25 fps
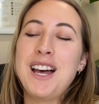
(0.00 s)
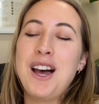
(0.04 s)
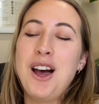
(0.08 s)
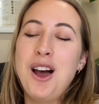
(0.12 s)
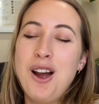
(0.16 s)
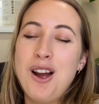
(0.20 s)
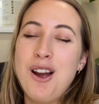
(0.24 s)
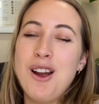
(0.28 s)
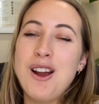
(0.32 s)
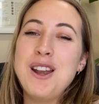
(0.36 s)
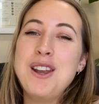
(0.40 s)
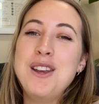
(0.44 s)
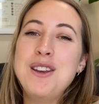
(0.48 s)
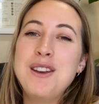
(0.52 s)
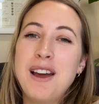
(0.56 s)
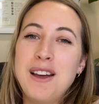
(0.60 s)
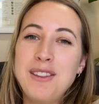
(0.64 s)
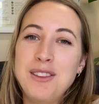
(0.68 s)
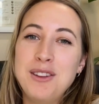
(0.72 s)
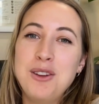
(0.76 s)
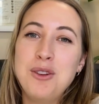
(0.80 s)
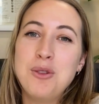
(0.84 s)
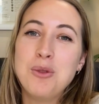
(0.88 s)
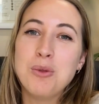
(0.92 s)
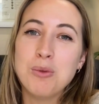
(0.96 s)
are
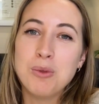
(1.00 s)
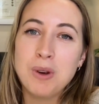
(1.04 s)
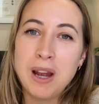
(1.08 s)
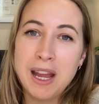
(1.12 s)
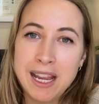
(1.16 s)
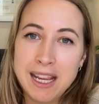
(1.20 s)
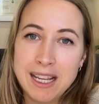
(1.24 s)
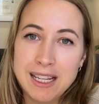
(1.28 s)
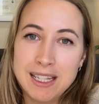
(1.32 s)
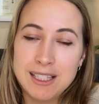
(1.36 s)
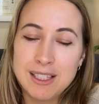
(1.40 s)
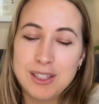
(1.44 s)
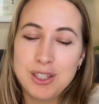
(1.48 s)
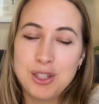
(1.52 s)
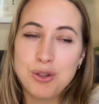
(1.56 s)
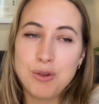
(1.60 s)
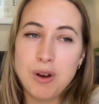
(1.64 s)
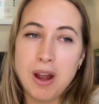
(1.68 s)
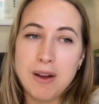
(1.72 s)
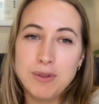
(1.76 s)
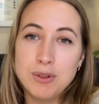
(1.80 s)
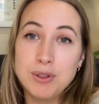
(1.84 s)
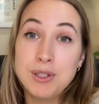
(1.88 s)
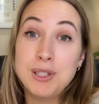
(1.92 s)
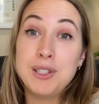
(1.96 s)
another great
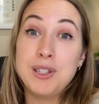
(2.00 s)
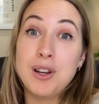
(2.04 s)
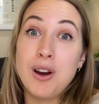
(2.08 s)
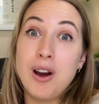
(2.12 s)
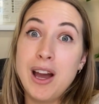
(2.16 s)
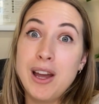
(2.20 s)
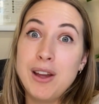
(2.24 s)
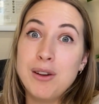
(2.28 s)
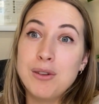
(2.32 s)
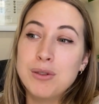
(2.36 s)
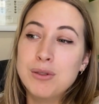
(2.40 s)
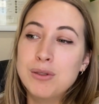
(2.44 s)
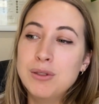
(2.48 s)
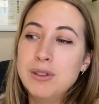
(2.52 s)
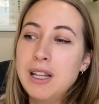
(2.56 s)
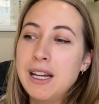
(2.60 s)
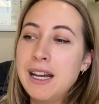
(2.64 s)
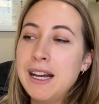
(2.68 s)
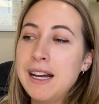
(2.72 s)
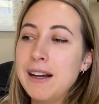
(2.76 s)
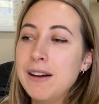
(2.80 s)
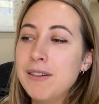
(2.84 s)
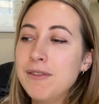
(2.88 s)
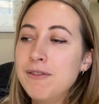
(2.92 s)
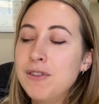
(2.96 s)
travel style
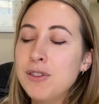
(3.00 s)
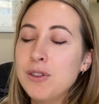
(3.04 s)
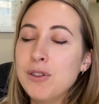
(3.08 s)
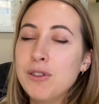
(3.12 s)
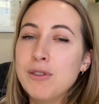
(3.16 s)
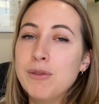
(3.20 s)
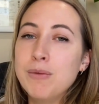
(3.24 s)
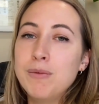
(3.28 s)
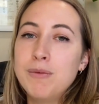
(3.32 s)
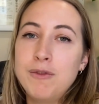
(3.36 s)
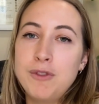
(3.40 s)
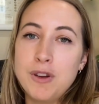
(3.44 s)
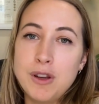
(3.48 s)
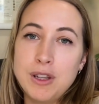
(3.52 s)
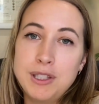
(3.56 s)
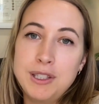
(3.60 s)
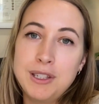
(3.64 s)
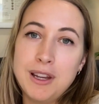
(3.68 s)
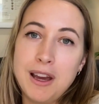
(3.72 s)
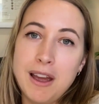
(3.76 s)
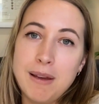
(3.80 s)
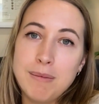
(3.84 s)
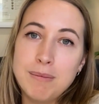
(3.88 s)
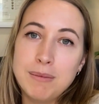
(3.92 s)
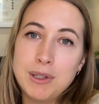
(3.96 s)
for
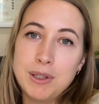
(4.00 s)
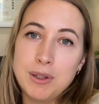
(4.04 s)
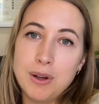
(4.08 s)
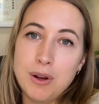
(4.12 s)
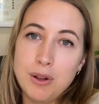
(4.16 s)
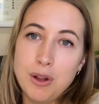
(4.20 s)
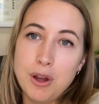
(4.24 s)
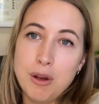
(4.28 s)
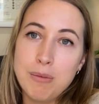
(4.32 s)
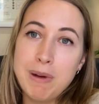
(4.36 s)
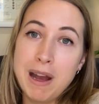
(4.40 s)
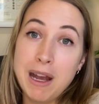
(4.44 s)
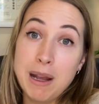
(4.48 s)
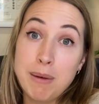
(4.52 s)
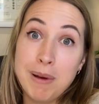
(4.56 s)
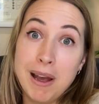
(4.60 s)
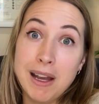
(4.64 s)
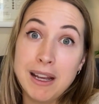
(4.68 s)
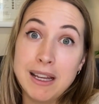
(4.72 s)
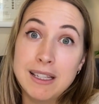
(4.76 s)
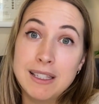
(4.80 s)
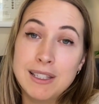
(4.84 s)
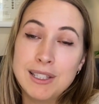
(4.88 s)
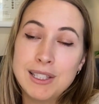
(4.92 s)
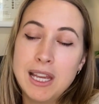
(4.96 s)
first-time solo
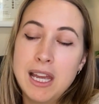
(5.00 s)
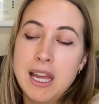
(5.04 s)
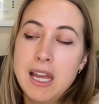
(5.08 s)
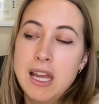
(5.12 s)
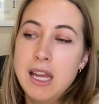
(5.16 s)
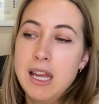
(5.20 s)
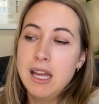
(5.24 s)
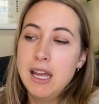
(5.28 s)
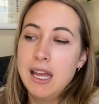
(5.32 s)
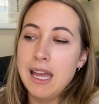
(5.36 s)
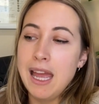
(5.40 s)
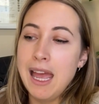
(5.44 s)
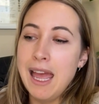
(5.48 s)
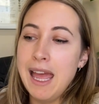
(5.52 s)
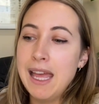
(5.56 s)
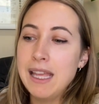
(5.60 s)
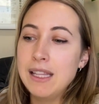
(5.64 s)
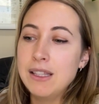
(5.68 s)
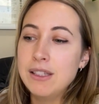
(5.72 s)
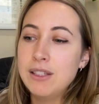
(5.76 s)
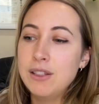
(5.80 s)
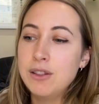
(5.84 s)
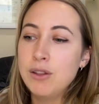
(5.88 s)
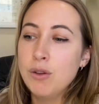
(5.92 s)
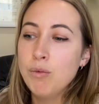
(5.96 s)
backpackers.
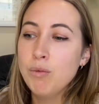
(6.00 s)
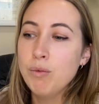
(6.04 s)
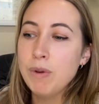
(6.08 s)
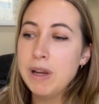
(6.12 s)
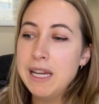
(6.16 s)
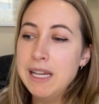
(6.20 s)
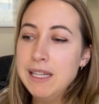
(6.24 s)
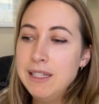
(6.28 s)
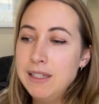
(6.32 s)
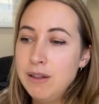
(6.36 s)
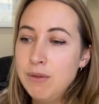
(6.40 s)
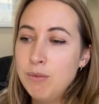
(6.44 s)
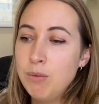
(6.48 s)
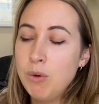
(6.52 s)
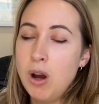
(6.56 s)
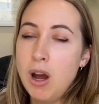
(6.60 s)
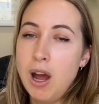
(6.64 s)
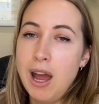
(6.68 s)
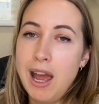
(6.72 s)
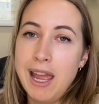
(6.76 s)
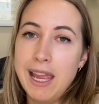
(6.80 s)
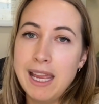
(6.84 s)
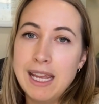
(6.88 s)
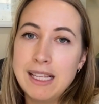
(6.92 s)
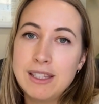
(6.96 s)
And the reason
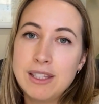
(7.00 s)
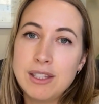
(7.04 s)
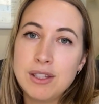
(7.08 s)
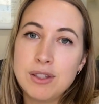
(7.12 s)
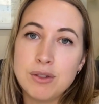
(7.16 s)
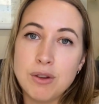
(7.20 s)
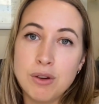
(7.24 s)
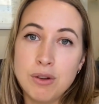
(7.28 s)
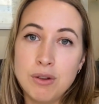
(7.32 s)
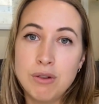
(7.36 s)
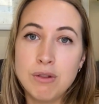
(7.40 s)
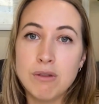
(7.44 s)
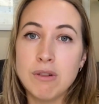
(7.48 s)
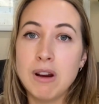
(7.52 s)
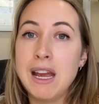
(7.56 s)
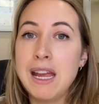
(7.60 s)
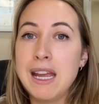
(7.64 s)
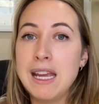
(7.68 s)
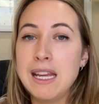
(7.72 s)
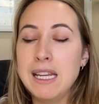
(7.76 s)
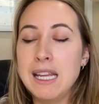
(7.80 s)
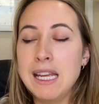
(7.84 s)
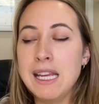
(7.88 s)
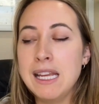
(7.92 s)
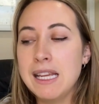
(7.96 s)
why it's so
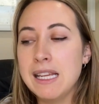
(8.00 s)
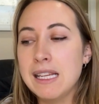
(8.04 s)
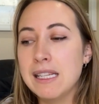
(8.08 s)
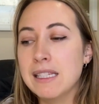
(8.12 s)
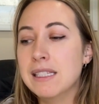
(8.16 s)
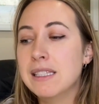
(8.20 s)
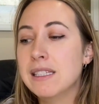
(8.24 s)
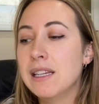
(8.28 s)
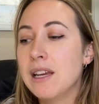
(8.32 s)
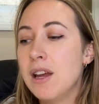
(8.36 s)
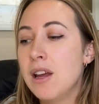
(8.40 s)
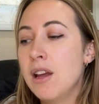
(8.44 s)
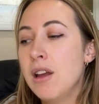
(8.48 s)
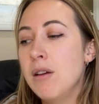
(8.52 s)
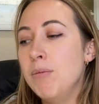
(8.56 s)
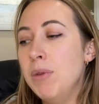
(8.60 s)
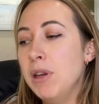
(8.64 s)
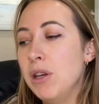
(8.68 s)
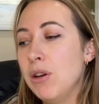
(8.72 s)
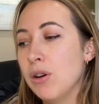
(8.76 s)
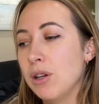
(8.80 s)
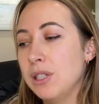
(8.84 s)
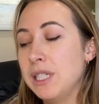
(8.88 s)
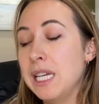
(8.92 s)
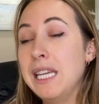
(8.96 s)
great is
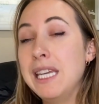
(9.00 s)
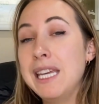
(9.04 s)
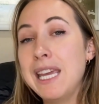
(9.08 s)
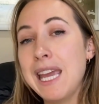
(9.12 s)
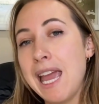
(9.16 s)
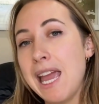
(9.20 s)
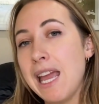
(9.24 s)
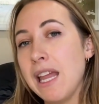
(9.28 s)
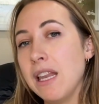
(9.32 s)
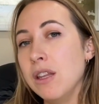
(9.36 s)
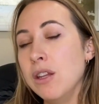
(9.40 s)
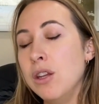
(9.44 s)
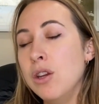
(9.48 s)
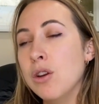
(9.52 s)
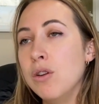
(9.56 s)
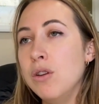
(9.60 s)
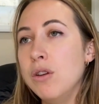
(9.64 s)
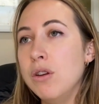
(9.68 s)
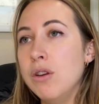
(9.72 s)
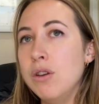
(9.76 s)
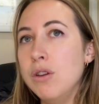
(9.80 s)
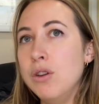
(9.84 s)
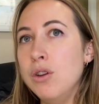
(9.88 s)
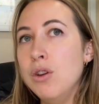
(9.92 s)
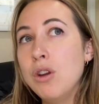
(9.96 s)
because, again,
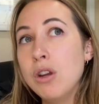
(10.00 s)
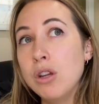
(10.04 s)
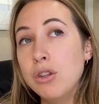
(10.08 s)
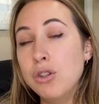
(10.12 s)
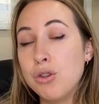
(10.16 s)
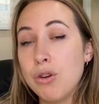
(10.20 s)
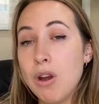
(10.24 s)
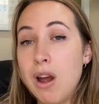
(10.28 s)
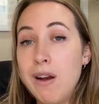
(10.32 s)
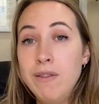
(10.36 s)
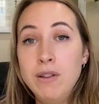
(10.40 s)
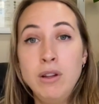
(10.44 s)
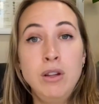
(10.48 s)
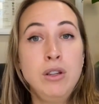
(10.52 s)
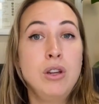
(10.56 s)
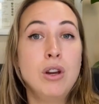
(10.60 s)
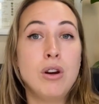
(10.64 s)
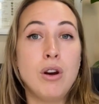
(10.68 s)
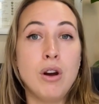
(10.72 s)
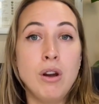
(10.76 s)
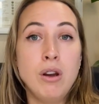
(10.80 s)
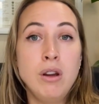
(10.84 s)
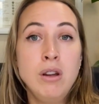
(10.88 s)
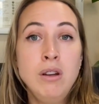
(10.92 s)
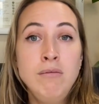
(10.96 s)
you can travel on your
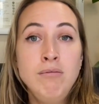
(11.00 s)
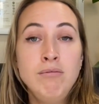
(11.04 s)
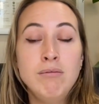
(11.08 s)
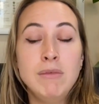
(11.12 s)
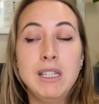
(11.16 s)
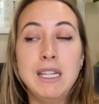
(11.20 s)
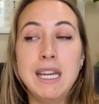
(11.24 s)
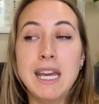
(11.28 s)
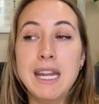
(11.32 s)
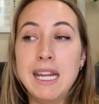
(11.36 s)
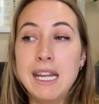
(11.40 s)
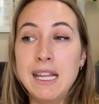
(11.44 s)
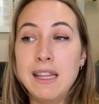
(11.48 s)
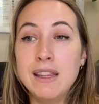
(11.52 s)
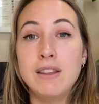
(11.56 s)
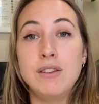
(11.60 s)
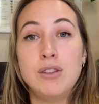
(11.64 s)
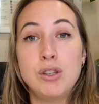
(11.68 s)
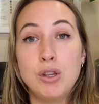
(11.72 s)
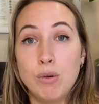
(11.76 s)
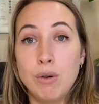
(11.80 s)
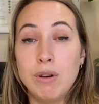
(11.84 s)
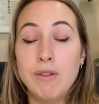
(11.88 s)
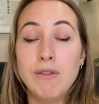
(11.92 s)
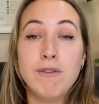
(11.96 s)
own, getting
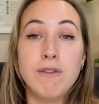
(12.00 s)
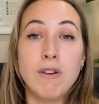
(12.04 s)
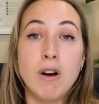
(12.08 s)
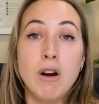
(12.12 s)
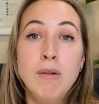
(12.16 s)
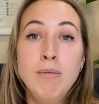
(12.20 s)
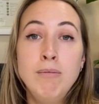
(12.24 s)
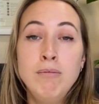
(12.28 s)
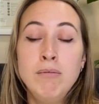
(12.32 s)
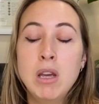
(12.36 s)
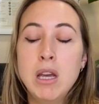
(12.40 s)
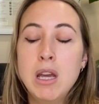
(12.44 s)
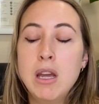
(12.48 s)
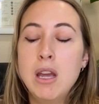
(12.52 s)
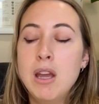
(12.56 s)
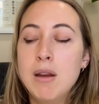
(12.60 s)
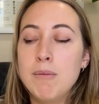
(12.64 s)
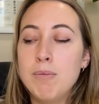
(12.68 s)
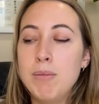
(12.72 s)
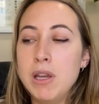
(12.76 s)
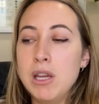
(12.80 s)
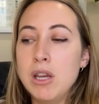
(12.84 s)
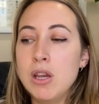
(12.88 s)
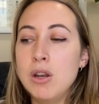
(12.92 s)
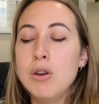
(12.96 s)
to and from,
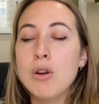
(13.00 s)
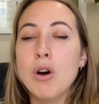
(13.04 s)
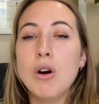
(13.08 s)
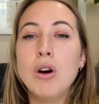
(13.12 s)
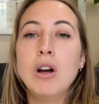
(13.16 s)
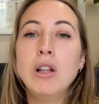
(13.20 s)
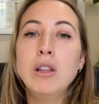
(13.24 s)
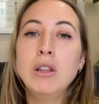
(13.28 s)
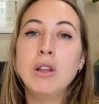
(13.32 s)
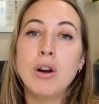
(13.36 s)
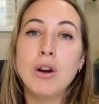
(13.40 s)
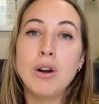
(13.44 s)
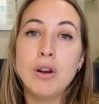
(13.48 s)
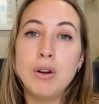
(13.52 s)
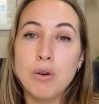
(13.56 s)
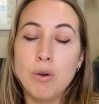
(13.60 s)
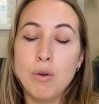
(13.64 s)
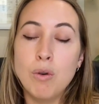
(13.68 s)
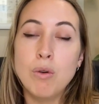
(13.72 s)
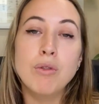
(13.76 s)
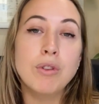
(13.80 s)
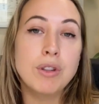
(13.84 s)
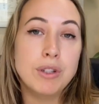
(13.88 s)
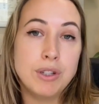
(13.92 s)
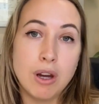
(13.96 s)
but you're not alone
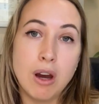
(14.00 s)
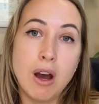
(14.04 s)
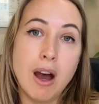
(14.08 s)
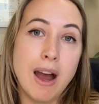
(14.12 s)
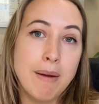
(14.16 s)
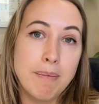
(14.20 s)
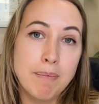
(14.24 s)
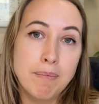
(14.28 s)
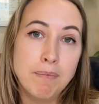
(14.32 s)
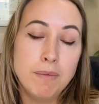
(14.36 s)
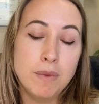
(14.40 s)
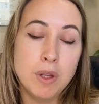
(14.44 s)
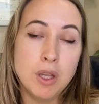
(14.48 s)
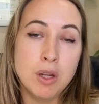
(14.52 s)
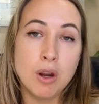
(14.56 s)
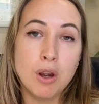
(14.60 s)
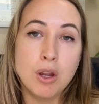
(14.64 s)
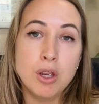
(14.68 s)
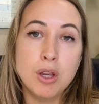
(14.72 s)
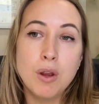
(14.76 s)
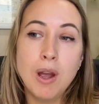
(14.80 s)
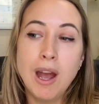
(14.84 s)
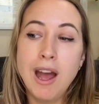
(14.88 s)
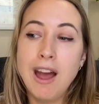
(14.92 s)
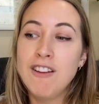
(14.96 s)
all the time. You know,
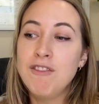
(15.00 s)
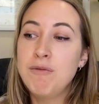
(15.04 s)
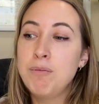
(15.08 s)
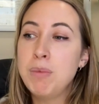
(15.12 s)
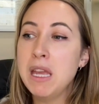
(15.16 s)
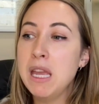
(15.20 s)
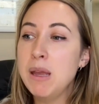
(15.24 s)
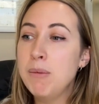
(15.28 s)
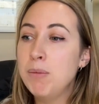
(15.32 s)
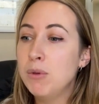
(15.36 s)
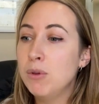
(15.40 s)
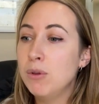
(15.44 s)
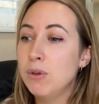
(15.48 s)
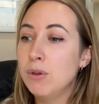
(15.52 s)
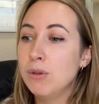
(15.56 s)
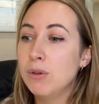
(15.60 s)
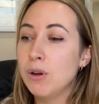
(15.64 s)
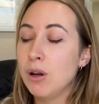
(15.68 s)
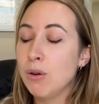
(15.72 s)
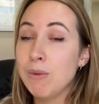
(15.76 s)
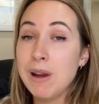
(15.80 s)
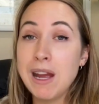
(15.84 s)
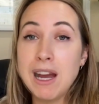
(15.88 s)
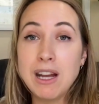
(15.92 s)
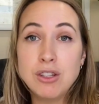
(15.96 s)
you have people
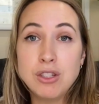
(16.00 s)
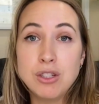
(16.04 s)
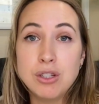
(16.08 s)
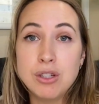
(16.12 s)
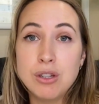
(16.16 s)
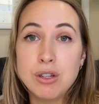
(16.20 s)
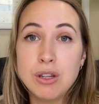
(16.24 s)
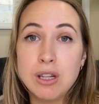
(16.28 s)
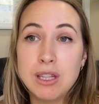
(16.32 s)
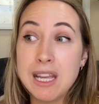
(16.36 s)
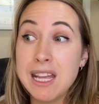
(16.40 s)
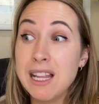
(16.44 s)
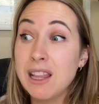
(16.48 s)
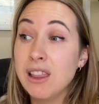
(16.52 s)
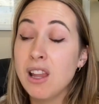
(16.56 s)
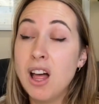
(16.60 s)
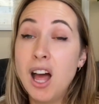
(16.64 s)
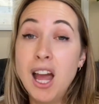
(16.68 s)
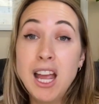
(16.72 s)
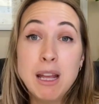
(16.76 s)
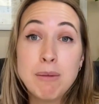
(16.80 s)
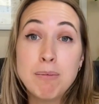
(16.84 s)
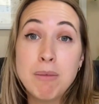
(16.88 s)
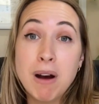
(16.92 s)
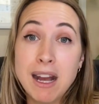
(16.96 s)
around you and they're
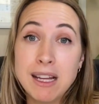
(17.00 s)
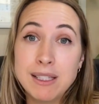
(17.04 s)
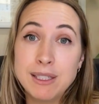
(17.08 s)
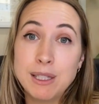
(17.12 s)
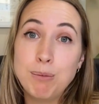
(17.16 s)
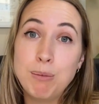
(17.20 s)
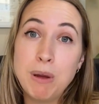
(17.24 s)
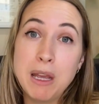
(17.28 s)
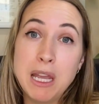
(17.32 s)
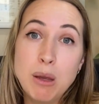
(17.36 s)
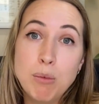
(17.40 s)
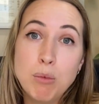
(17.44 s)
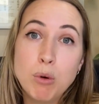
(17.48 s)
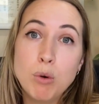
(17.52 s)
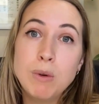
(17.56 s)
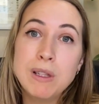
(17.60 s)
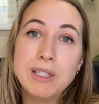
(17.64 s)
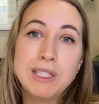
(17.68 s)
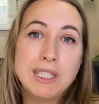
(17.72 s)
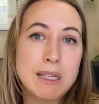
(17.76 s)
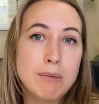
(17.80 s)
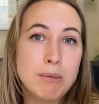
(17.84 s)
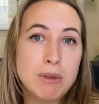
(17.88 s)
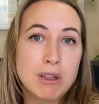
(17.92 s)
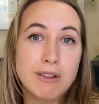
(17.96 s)
like-minded people with
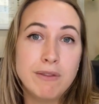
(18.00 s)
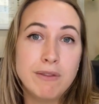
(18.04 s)
similar